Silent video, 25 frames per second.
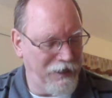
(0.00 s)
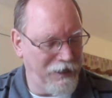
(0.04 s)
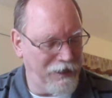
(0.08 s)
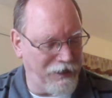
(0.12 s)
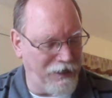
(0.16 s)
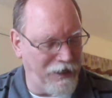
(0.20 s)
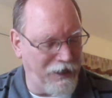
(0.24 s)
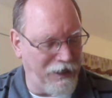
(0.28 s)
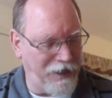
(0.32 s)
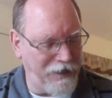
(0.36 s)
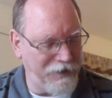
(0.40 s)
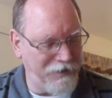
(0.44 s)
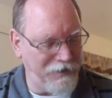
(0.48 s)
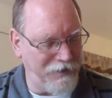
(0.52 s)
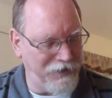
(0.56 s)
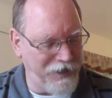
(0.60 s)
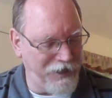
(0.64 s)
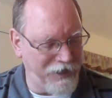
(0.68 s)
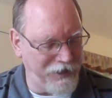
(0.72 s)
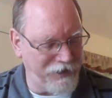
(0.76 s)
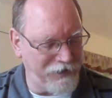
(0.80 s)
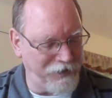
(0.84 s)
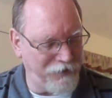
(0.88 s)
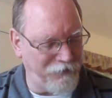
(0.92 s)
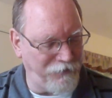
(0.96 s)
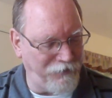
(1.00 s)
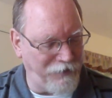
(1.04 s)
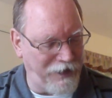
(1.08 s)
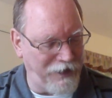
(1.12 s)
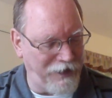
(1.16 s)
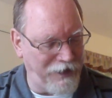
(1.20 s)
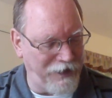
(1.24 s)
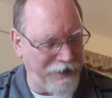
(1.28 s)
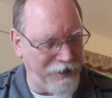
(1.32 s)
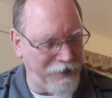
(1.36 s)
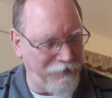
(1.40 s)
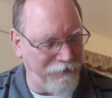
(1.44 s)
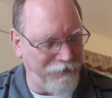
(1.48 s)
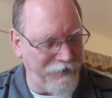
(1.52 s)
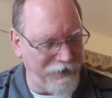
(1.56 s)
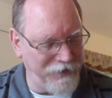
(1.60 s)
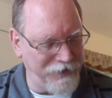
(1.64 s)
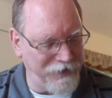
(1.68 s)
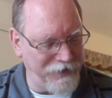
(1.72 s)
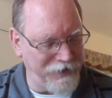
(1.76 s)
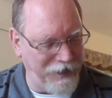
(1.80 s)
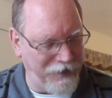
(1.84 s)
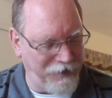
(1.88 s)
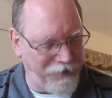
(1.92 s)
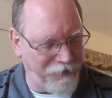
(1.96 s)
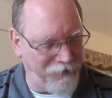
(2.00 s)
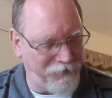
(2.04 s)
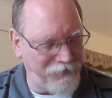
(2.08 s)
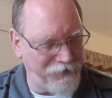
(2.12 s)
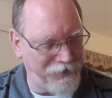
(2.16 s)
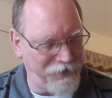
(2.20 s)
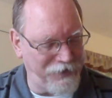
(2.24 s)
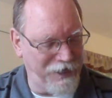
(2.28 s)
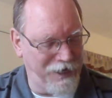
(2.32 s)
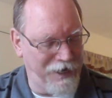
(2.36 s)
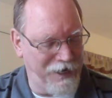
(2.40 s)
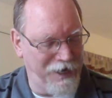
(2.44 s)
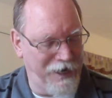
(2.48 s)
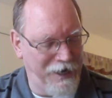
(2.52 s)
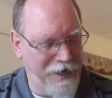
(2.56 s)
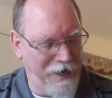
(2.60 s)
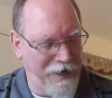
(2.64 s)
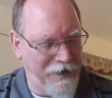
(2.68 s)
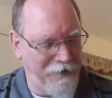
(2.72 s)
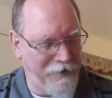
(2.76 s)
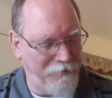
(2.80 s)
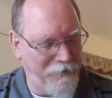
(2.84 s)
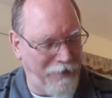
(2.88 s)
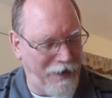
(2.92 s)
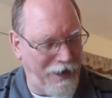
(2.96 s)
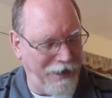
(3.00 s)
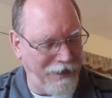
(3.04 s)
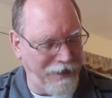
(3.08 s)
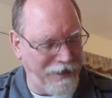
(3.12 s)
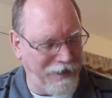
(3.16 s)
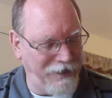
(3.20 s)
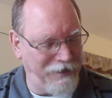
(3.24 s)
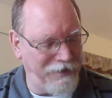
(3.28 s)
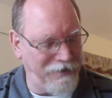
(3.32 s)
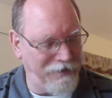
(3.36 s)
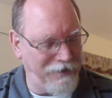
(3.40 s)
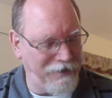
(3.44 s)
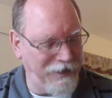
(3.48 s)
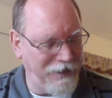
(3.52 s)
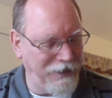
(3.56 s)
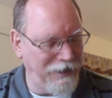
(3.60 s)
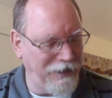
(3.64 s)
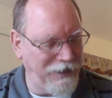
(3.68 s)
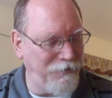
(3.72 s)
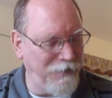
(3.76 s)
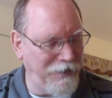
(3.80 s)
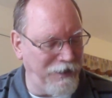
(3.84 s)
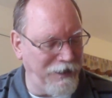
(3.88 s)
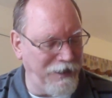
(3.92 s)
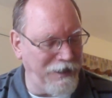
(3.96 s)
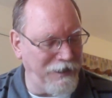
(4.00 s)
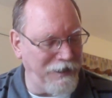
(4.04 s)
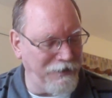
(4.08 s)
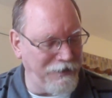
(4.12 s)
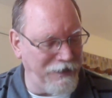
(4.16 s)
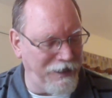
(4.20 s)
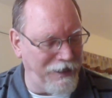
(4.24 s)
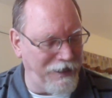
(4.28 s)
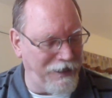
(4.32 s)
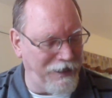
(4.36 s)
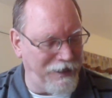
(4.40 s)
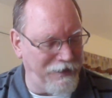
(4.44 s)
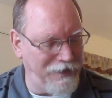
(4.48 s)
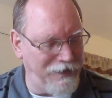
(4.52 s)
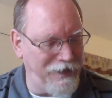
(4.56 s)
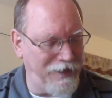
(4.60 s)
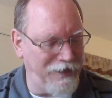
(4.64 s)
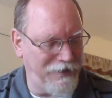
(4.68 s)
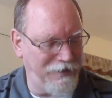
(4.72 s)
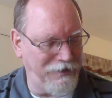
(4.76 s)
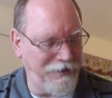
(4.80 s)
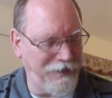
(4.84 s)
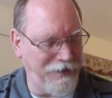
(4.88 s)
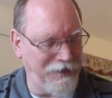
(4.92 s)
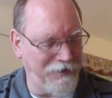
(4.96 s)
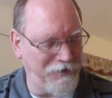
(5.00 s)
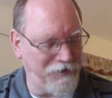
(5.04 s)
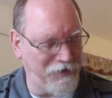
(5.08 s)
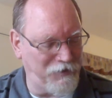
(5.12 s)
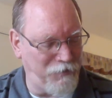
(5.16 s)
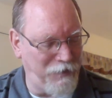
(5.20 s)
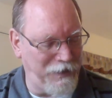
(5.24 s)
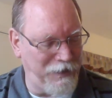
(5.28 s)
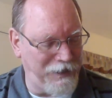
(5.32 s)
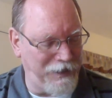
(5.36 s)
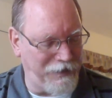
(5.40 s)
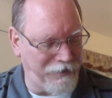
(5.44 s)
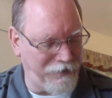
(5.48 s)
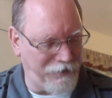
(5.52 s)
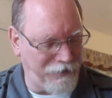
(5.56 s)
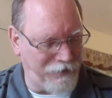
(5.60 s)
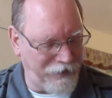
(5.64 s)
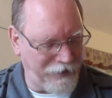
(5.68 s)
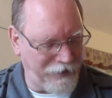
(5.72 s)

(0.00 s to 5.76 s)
God testifying of his gifts, and by it he being dead yet speaketh.